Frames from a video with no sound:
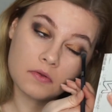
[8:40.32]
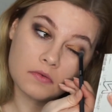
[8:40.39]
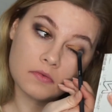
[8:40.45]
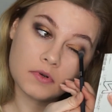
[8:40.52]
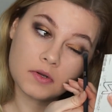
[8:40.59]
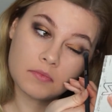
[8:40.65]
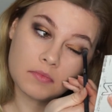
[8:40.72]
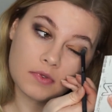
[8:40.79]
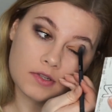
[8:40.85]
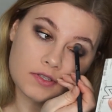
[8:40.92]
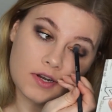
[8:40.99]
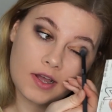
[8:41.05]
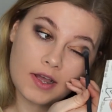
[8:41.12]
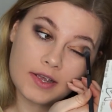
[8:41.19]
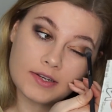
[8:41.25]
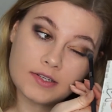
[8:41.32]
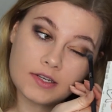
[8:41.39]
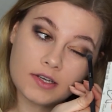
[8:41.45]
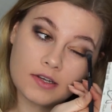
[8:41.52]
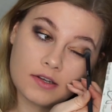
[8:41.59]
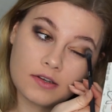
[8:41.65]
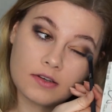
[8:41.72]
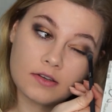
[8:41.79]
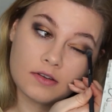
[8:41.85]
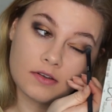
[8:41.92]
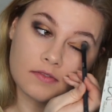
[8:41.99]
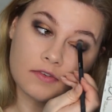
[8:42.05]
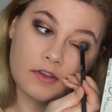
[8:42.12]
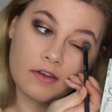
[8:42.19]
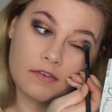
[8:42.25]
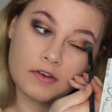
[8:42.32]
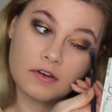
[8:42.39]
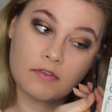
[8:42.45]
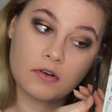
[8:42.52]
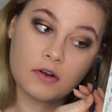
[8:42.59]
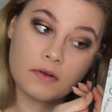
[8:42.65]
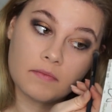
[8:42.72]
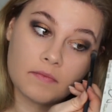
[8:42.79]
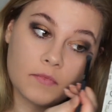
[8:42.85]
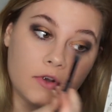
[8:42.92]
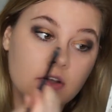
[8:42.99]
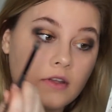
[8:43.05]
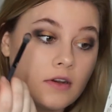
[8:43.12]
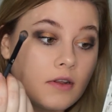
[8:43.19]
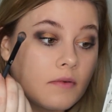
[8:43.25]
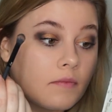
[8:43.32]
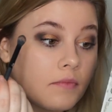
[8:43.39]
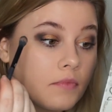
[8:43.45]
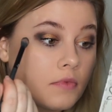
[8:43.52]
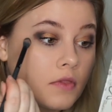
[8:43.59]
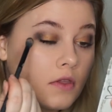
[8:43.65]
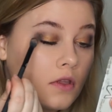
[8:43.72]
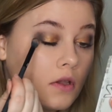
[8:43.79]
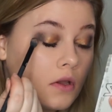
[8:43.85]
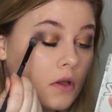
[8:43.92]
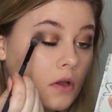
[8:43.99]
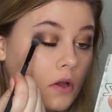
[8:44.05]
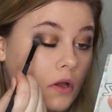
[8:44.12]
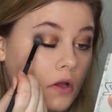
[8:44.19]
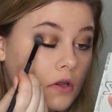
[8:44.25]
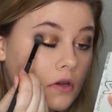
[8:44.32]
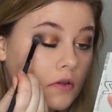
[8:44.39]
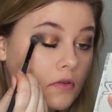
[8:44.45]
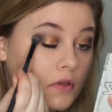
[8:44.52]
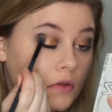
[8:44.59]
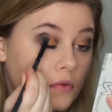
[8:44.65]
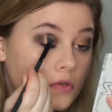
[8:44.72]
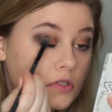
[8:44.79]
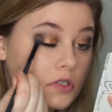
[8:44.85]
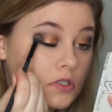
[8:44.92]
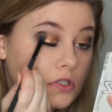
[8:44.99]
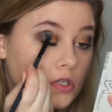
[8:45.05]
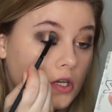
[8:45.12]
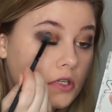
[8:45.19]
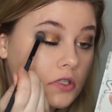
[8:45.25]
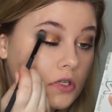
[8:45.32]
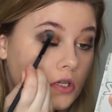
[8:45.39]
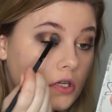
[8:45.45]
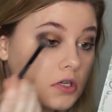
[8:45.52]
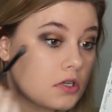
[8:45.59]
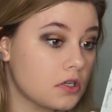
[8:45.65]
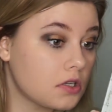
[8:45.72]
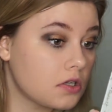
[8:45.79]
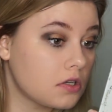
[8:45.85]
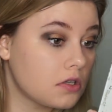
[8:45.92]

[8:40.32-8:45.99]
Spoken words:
It's not ideal if you have a different one. Definitely would suggest it.